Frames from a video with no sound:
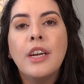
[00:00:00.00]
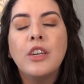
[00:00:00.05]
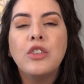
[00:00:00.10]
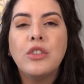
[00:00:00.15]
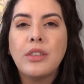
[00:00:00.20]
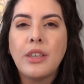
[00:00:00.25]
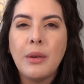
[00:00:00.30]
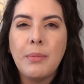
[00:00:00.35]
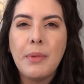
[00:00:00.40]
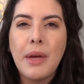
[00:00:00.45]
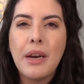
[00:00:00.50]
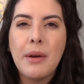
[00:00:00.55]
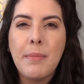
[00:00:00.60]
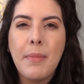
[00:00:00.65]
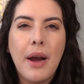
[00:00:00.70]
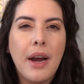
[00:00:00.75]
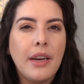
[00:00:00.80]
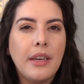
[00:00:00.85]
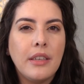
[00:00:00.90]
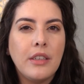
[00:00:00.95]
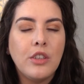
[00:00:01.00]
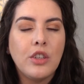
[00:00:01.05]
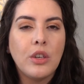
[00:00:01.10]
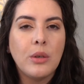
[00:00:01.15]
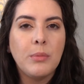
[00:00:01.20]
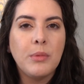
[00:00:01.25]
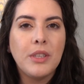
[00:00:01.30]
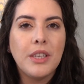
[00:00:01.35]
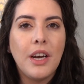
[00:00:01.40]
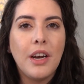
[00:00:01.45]
just keep that in mind in
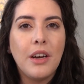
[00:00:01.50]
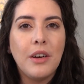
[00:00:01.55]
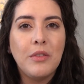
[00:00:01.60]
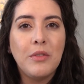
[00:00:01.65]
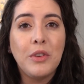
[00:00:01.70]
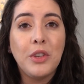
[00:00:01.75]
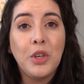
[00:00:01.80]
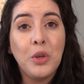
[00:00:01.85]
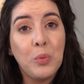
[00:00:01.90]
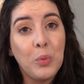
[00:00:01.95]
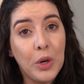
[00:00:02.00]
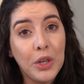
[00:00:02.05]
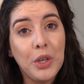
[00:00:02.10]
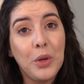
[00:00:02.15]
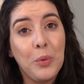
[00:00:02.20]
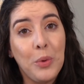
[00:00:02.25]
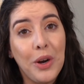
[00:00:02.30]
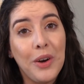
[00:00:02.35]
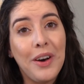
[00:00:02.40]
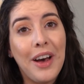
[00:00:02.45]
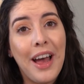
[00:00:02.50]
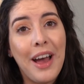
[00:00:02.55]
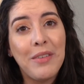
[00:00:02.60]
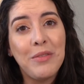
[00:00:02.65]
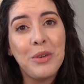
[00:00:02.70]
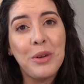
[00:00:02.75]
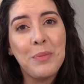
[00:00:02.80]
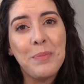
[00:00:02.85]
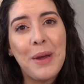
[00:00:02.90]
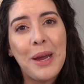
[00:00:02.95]
terms of what you will have
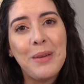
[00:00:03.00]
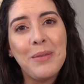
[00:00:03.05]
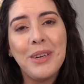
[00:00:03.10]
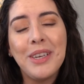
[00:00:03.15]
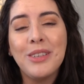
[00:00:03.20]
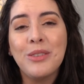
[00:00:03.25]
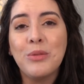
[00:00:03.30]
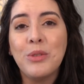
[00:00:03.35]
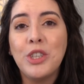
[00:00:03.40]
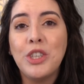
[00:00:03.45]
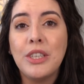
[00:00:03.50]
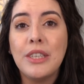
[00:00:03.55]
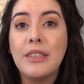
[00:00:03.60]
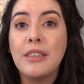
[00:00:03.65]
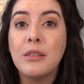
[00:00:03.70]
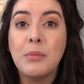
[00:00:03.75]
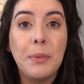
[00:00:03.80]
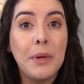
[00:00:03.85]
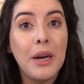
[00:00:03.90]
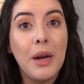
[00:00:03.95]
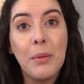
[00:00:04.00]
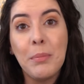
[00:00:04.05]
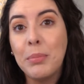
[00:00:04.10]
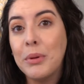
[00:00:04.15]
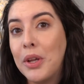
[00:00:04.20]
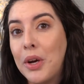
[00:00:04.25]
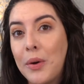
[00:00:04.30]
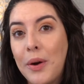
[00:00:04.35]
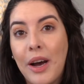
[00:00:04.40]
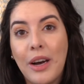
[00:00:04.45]
with babies, which is spit up,
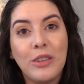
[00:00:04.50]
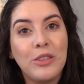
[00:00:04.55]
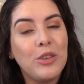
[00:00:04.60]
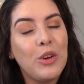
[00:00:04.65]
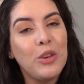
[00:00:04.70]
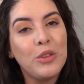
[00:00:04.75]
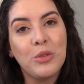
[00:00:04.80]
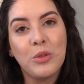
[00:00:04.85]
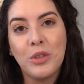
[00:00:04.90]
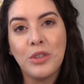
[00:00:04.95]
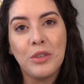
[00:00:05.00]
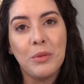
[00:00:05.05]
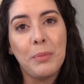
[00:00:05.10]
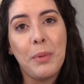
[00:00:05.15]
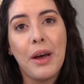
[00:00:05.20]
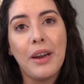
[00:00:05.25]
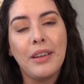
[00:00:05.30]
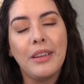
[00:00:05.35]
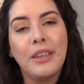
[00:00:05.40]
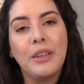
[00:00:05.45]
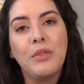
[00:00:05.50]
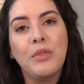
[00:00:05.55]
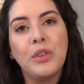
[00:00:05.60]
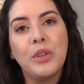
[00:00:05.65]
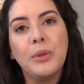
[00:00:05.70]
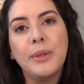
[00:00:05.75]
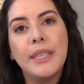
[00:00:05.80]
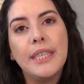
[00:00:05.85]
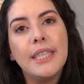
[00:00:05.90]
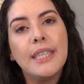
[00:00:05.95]
blowouts, all sorts of bodily
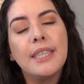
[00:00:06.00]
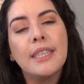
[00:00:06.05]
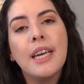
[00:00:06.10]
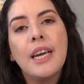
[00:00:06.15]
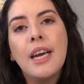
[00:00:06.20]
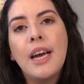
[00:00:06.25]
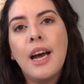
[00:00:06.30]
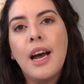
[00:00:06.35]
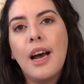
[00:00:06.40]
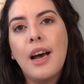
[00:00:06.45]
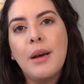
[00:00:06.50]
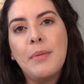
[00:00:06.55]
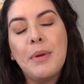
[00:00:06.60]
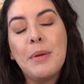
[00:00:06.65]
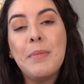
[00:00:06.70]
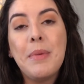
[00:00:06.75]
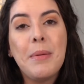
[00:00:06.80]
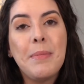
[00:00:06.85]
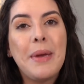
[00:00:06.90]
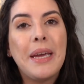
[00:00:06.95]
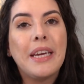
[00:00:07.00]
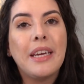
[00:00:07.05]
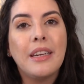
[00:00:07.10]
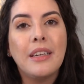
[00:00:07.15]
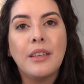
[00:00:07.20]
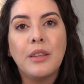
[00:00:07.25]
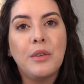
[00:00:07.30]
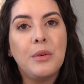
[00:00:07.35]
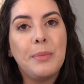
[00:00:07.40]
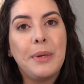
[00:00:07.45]
fluids. It may make it
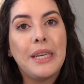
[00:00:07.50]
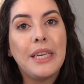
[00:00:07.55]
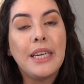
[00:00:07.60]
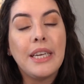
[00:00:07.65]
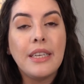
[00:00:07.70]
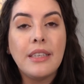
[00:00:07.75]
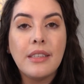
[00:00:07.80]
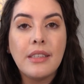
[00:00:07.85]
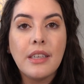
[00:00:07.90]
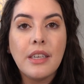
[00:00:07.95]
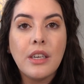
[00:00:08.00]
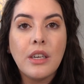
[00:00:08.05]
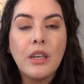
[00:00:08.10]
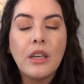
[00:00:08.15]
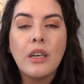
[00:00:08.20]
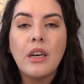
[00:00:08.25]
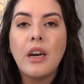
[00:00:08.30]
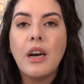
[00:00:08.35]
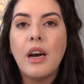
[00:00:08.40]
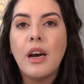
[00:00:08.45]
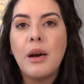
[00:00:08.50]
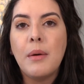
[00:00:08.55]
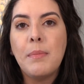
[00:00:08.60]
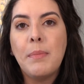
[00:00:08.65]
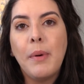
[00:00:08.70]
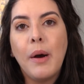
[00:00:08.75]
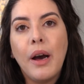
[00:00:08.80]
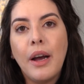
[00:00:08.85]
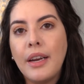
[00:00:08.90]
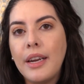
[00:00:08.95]
a little bit easier,
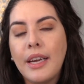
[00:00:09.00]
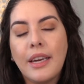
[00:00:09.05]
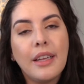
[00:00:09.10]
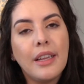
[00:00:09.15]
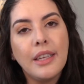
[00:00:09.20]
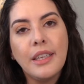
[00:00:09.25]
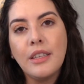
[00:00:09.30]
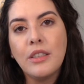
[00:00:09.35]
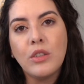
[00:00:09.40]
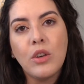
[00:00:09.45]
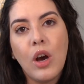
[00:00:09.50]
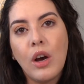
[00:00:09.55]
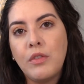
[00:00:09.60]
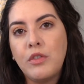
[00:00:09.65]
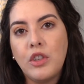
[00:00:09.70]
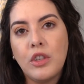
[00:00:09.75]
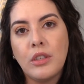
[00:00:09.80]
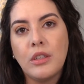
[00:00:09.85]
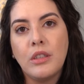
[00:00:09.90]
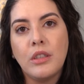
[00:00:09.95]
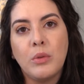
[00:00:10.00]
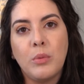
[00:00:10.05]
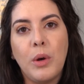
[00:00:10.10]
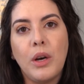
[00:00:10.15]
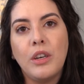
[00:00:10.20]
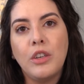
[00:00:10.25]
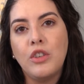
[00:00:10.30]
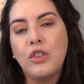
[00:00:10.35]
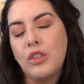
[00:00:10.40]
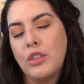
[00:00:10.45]
but it cleans off just as
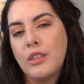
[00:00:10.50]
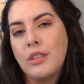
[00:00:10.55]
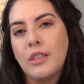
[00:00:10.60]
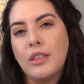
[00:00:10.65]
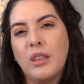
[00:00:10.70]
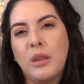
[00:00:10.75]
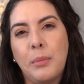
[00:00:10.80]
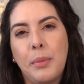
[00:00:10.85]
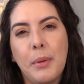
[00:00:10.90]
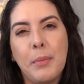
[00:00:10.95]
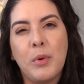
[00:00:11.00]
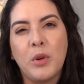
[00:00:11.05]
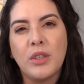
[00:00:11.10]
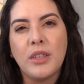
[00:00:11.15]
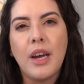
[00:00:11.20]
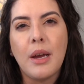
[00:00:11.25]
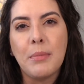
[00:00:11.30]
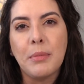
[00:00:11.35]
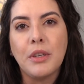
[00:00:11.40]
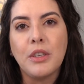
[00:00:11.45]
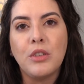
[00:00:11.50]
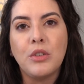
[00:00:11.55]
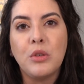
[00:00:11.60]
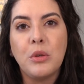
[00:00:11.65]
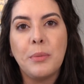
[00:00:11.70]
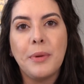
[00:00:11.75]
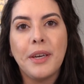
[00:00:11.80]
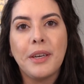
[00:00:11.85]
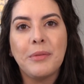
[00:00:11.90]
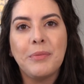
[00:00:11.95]
well. It's just a little bit more time
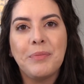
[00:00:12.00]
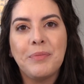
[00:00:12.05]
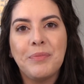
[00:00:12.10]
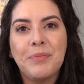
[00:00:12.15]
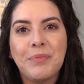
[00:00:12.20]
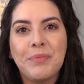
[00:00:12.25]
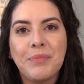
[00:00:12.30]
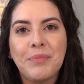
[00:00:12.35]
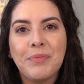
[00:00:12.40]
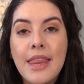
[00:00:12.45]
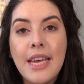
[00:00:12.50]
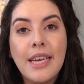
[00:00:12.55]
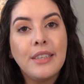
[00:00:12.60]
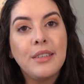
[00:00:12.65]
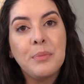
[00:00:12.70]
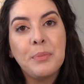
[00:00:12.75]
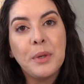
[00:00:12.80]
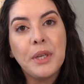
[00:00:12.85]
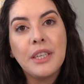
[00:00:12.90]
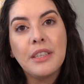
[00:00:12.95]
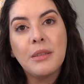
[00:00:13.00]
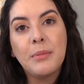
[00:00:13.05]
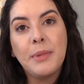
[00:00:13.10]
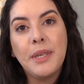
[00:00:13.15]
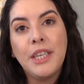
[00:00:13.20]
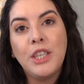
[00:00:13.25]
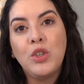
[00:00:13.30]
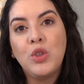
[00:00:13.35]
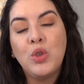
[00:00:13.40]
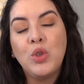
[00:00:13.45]
consuming. This brings
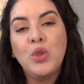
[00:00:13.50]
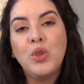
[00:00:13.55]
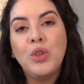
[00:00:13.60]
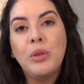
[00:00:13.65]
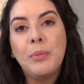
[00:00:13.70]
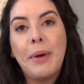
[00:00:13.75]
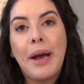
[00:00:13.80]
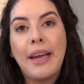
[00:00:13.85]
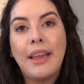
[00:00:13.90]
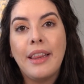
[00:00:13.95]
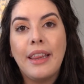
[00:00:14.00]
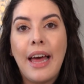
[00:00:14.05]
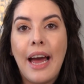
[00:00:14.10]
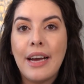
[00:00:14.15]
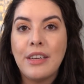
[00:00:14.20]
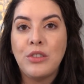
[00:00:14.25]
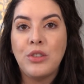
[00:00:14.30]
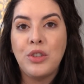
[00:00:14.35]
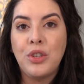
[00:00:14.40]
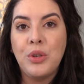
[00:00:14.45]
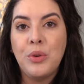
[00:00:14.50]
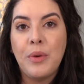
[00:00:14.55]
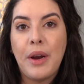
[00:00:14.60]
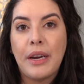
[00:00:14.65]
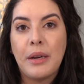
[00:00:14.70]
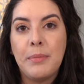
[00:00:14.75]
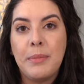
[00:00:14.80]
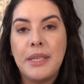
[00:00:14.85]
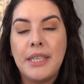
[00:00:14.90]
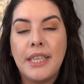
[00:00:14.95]
me to my last two
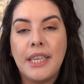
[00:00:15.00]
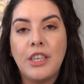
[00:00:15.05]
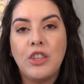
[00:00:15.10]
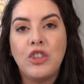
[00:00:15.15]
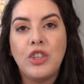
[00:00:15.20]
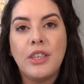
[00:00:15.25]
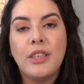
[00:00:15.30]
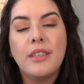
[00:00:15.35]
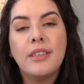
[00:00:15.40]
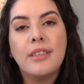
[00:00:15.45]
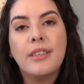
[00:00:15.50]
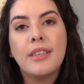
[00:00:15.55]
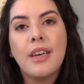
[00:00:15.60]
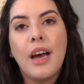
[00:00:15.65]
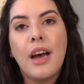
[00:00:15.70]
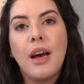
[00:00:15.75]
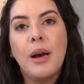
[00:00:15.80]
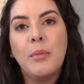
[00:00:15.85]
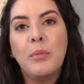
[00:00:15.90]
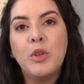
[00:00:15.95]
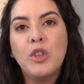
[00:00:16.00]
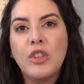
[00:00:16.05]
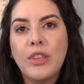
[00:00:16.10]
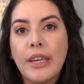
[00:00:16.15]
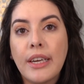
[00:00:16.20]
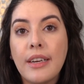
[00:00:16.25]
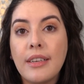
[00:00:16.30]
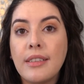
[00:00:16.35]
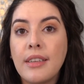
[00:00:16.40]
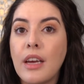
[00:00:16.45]
recommendations, which,
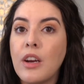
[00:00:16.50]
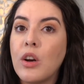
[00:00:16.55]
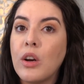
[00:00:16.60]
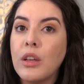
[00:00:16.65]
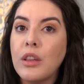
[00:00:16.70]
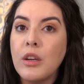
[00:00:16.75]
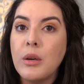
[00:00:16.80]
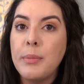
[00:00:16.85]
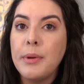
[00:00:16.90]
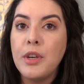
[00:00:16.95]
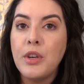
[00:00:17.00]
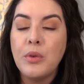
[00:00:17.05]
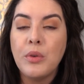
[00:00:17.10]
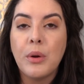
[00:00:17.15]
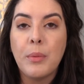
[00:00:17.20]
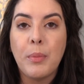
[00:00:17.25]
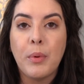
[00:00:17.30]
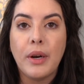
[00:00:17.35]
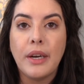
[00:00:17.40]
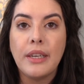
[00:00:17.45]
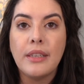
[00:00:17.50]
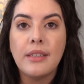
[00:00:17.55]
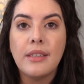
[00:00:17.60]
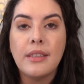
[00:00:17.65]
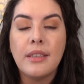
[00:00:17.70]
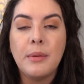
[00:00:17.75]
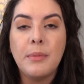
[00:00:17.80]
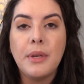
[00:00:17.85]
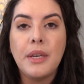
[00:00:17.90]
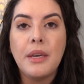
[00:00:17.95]
like I said, are a little bit newer
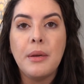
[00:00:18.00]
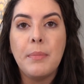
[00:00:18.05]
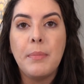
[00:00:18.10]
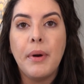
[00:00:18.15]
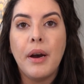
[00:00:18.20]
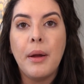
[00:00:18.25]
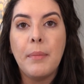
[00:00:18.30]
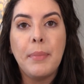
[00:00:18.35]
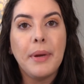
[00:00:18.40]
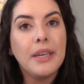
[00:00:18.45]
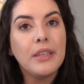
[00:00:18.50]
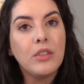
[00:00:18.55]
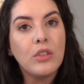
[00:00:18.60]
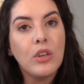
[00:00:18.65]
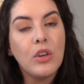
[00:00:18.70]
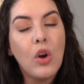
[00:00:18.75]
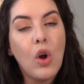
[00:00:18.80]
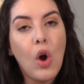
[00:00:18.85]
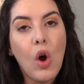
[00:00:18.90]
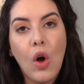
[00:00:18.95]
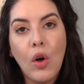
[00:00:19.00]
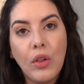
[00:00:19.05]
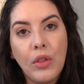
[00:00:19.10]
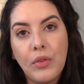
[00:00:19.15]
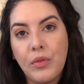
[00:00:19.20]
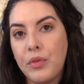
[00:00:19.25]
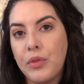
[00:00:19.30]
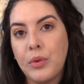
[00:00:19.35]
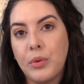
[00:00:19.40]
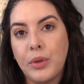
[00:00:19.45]
brands to me, but based on all
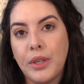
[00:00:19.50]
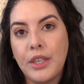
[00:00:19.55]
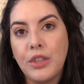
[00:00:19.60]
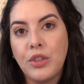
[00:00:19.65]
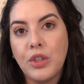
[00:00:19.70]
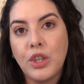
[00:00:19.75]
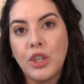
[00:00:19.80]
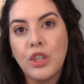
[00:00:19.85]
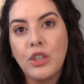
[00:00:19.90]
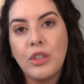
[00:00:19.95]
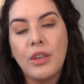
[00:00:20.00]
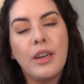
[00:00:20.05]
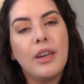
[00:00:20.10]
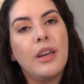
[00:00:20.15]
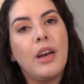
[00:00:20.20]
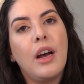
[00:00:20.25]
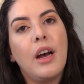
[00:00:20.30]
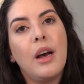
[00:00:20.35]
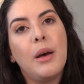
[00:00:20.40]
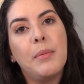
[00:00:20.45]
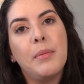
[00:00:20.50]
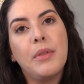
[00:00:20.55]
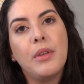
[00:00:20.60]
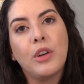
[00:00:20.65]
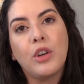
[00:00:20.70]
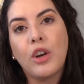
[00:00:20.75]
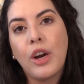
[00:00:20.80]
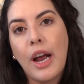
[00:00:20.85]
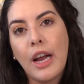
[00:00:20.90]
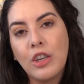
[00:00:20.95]
of the research and
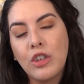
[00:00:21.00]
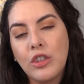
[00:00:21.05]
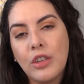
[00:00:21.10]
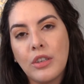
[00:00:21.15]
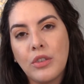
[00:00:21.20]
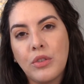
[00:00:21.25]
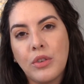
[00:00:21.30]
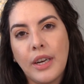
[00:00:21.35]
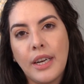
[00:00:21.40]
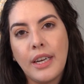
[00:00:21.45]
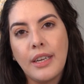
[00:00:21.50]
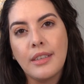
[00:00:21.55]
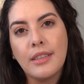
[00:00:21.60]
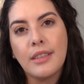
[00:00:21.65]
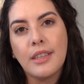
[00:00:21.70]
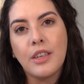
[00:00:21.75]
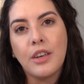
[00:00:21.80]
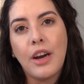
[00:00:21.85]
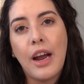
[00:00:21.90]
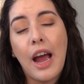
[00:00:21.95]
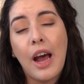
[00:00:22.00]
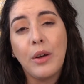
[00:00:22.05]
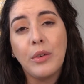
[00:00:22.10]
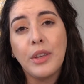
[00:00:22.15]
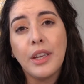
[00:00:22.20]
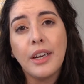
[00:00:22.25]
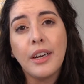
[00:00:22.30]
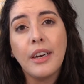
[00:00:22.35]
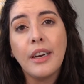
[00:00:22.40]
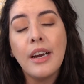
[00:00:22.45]
the crash test ratings that are out
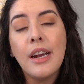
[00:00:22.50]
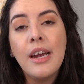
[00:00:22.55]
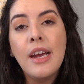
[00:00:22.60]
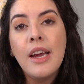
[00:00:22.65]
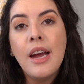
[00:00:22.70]
there,